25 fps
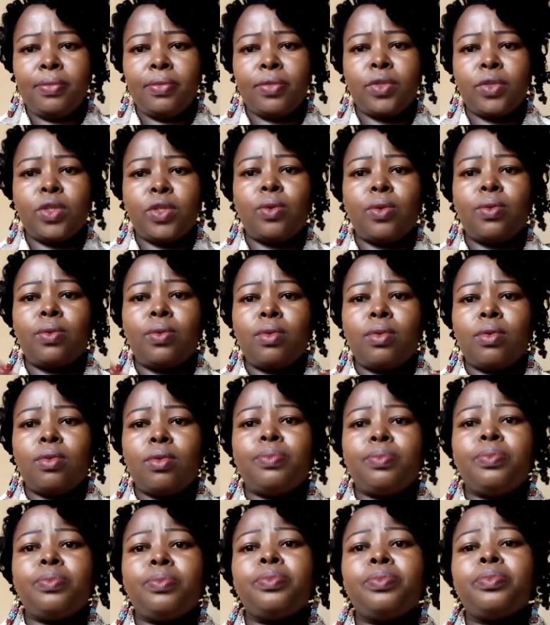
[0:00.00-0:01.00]
So
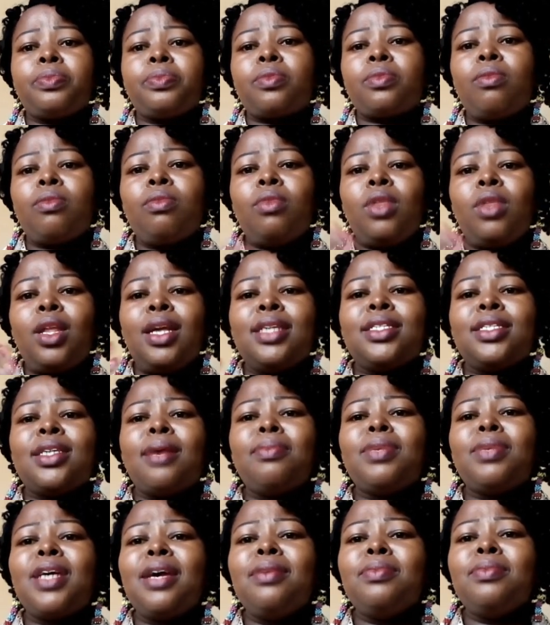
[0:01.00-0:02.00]

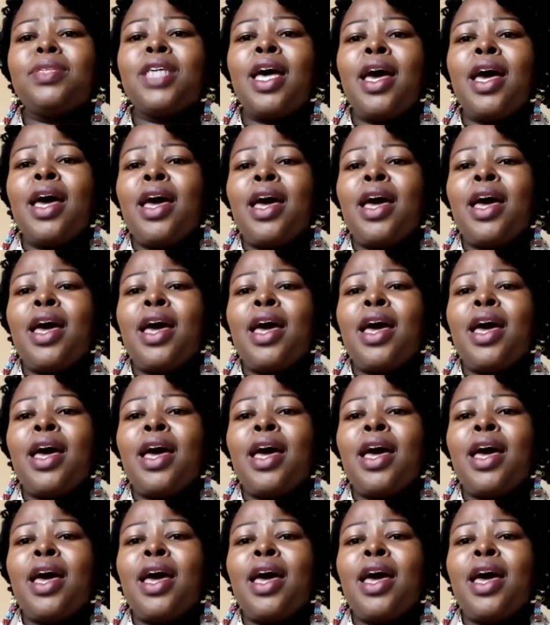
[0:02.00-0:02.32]
sometimes